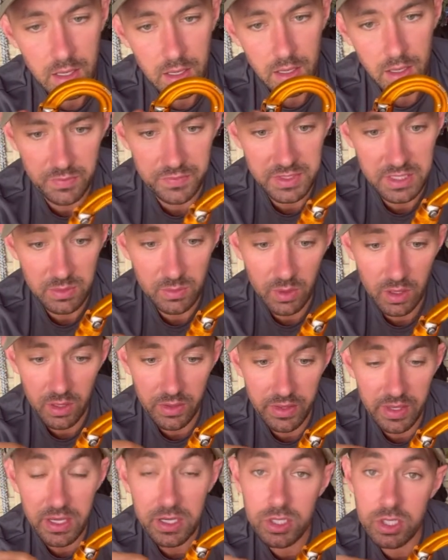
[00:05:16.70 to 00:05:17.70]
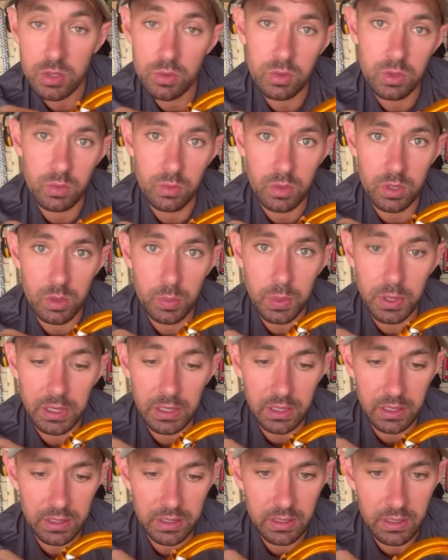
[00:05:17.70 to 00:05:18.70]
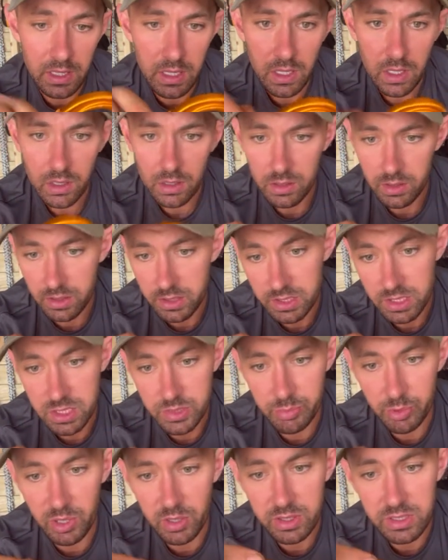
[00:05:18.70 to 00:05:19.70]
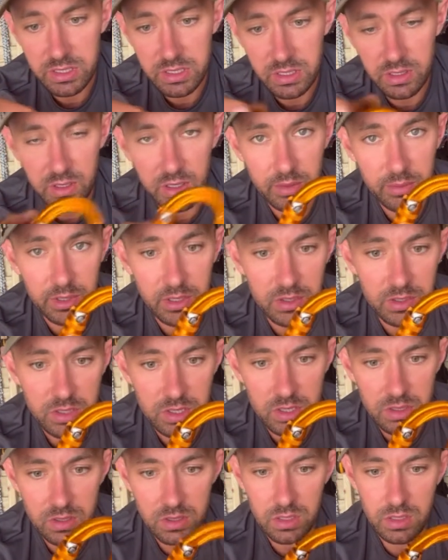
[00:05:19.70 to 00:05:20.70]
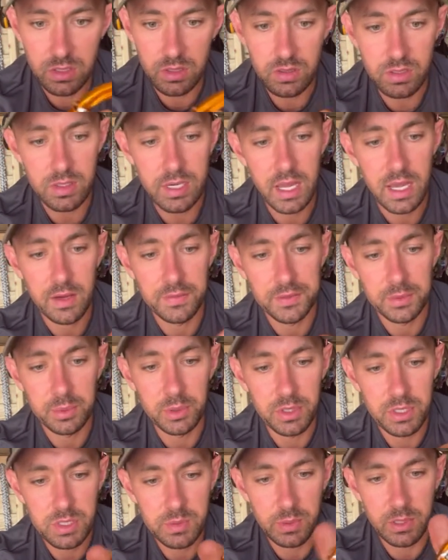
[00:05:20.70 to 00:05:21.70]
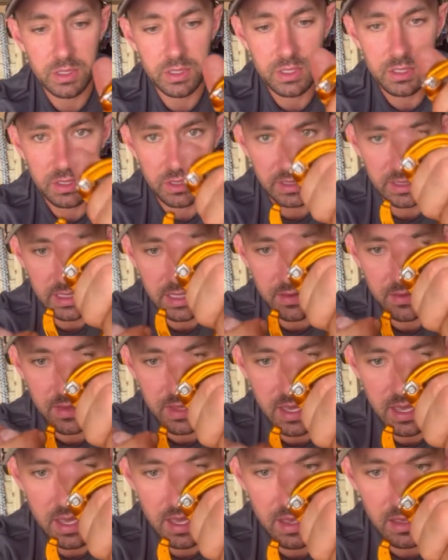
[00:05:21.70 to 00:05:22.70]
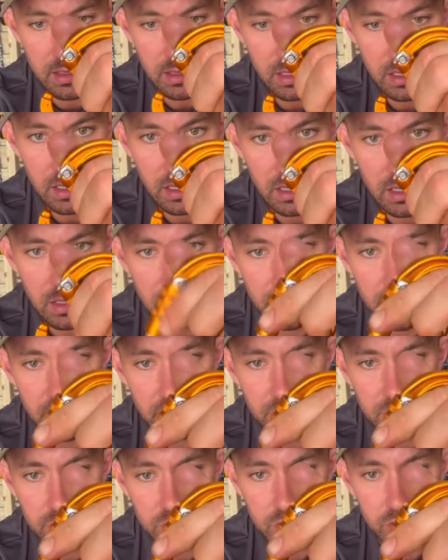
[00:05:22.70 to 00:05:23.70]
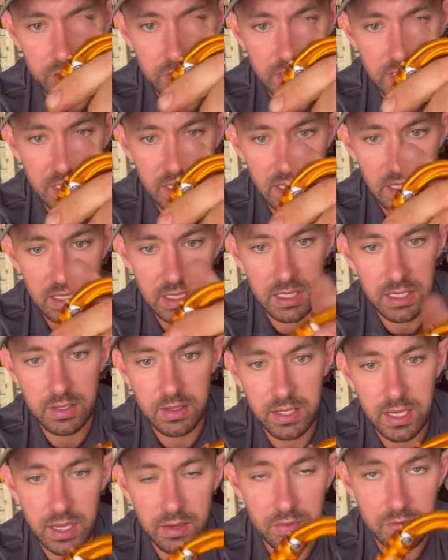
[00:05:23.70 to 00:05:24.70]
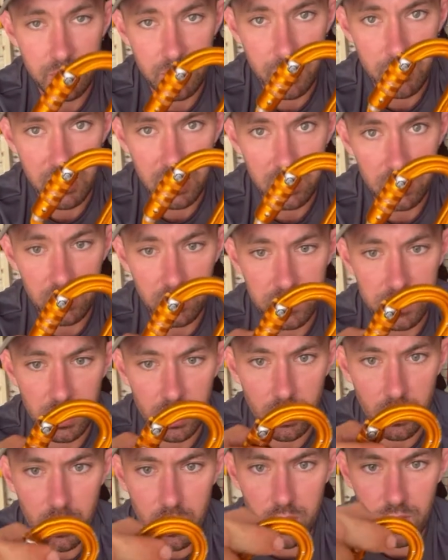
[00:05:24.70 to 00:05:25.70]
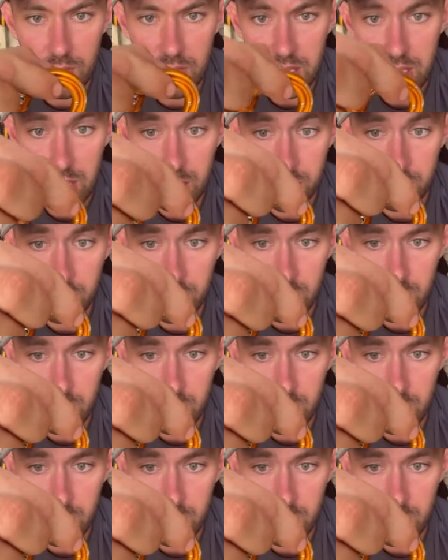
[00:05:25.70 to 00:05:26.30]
Obviously on this, you wouldn't want to put it on like a spliced eye, because you know, you'd have to put the spliced eye down there, then shut it, and then it'd have to be big enough to go over here.